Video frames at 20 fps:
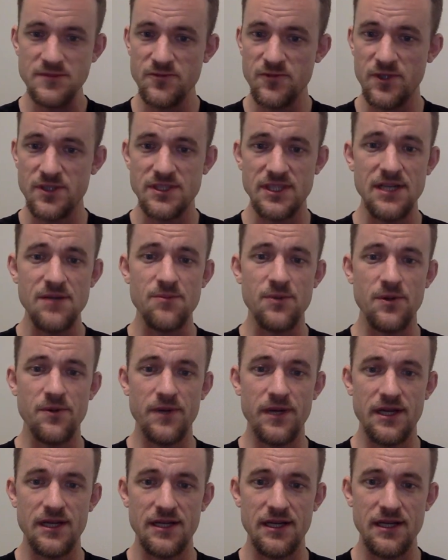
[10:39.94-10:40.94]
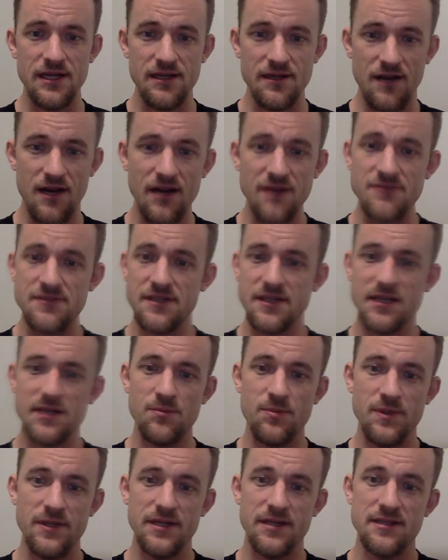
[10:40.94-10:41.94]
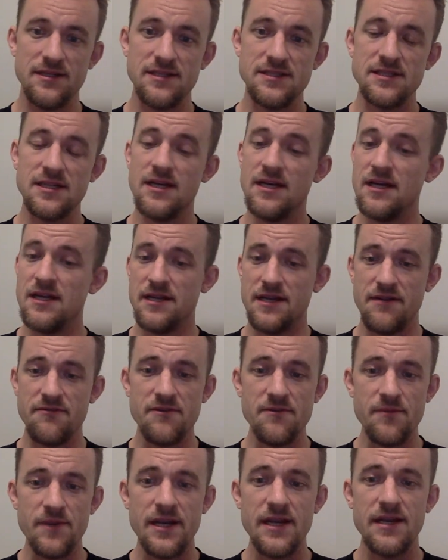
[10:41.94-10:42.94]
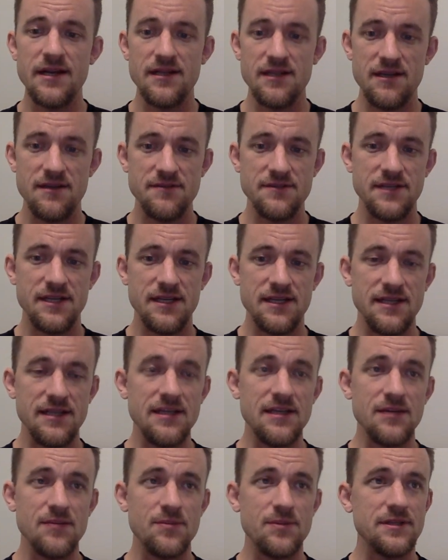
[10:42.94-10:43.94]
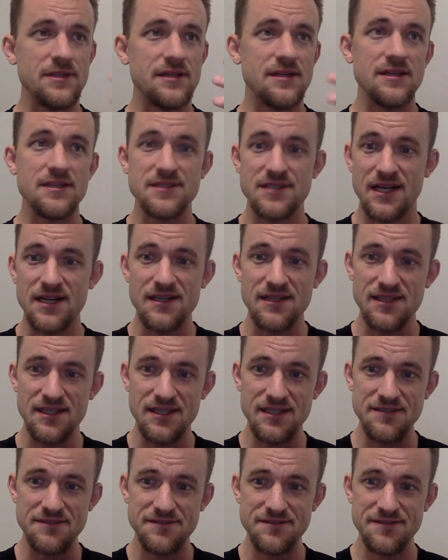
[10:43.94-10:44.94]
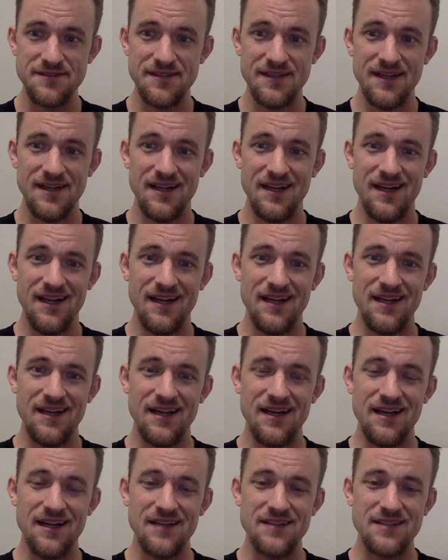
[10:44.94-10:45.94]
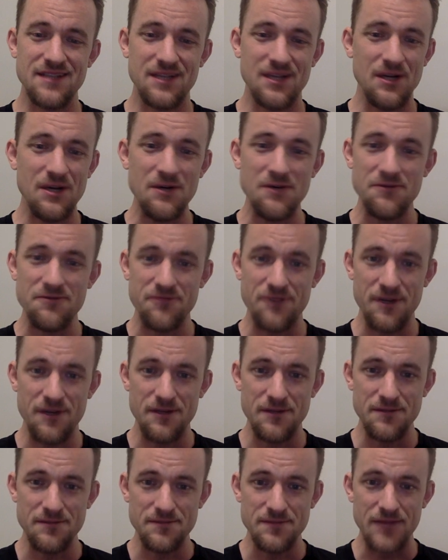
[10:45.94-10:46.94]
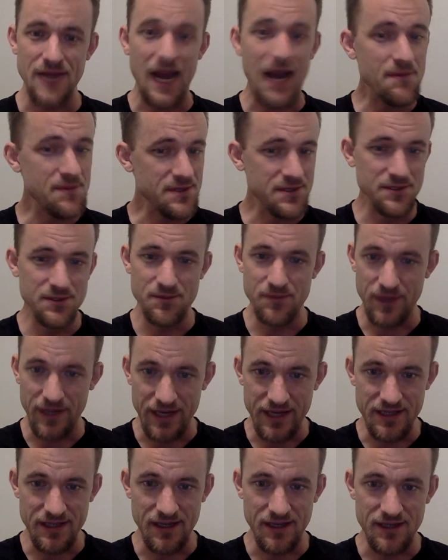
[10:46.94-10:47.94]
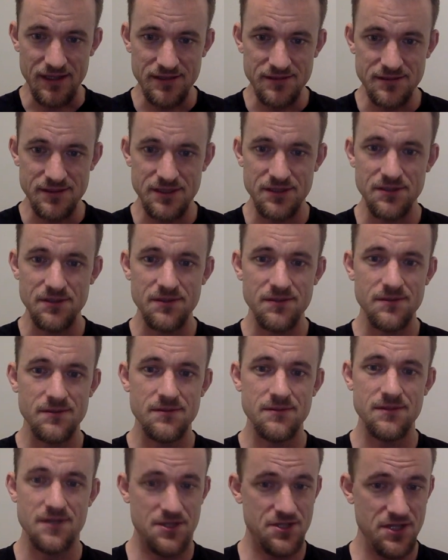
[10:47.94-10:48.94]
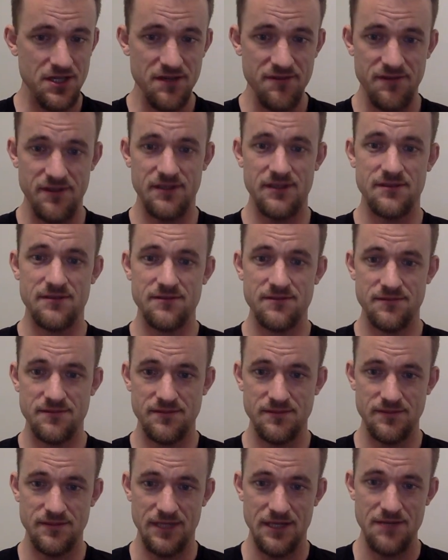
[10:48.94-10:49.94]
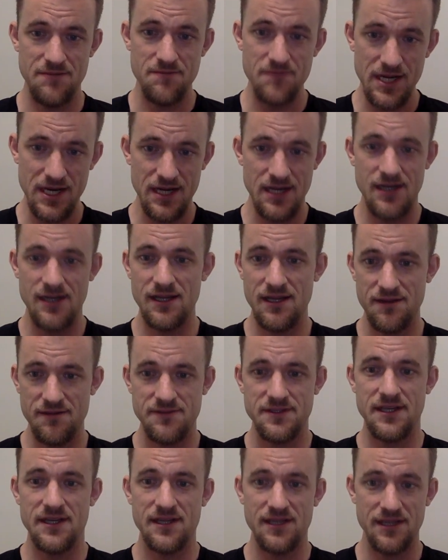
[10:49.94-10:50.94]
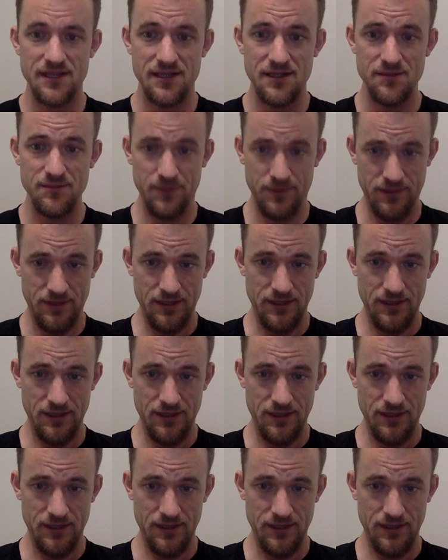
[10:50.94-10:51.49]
For example, we can often get a player that's never made a left-hand layup in their entire life to go from absolute beginner to achieving a made left-hand layup